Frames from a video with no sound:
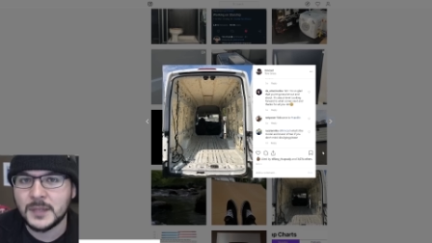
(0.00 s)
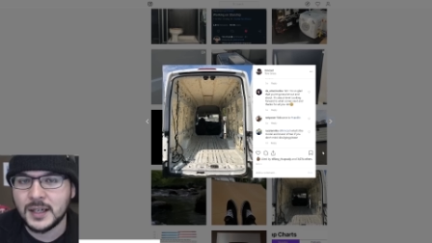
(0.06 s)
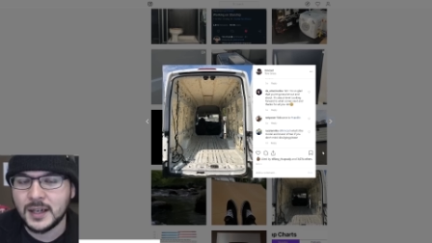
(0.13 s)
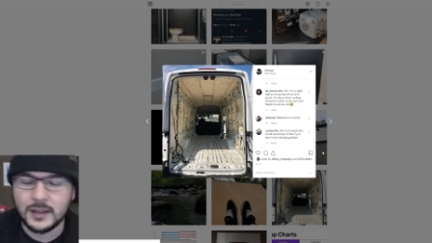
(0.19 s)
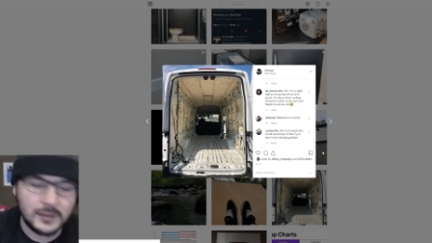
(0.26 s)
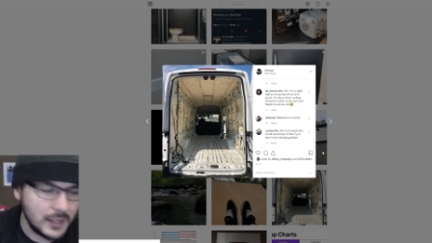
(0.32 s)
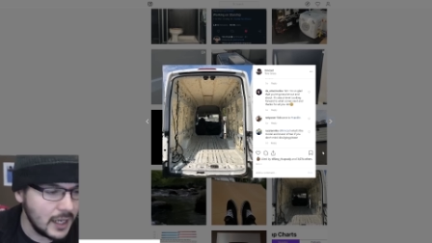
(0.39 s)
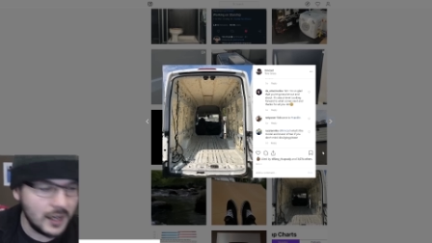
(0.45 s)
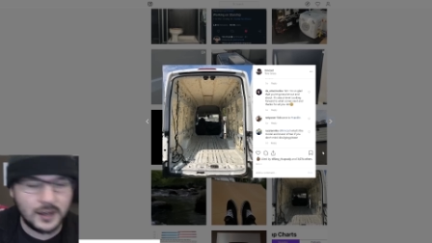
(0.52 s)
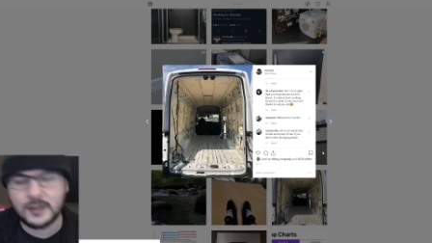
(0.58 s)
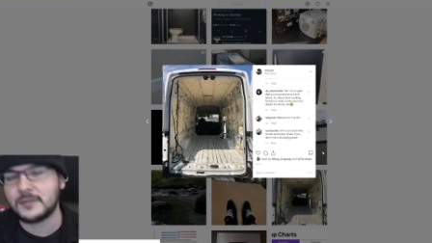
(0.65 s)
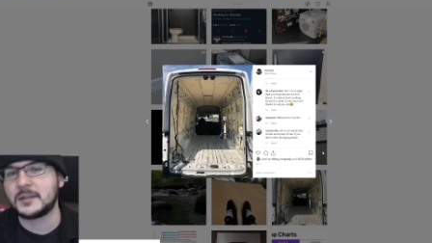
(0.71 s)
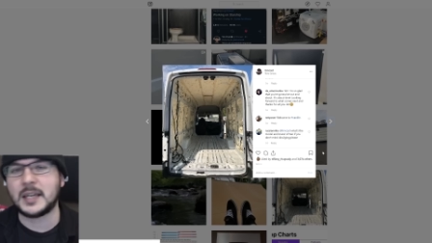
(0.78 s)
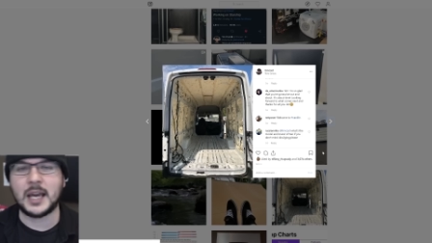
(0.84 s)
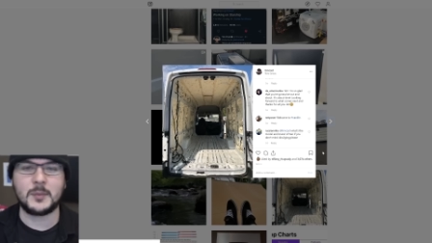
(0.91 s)
I
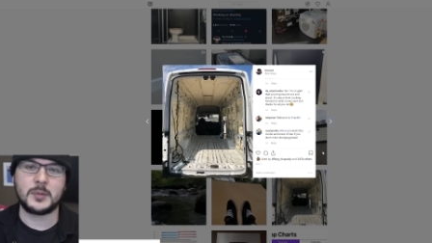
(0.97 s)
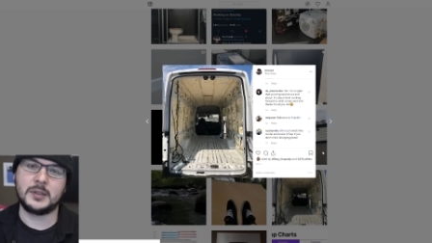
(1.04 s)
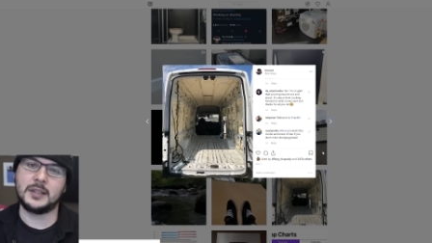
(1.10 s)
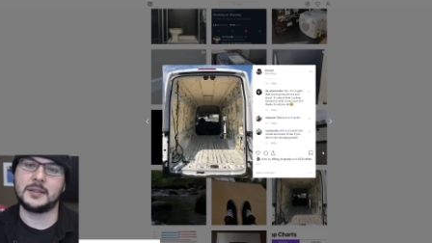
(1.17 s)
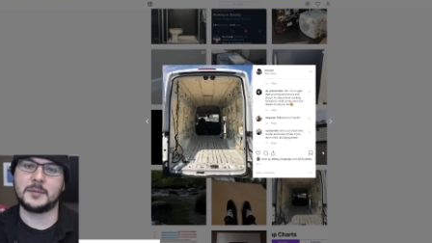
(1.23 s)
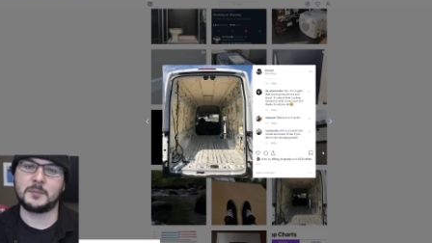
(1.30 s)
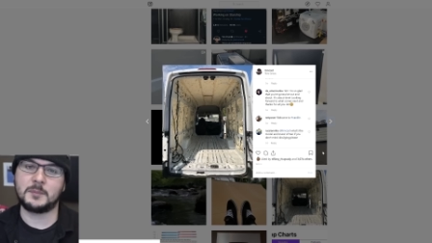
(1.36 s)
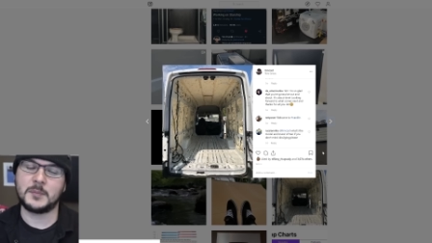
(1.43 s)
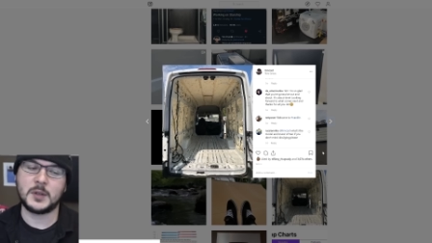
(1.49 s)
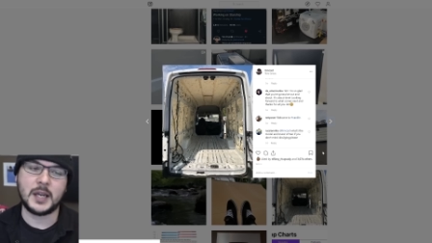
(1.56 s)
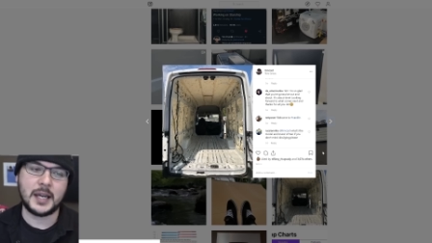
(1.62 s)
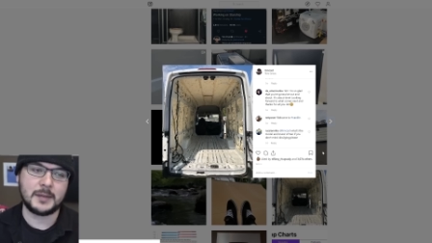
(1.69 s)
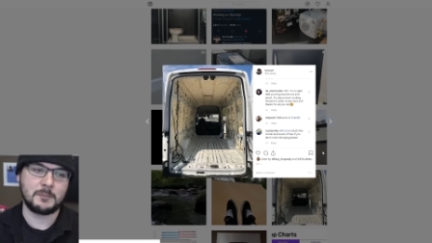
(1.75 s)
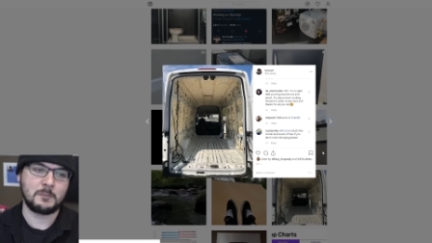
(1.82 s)
love capitalism, okay?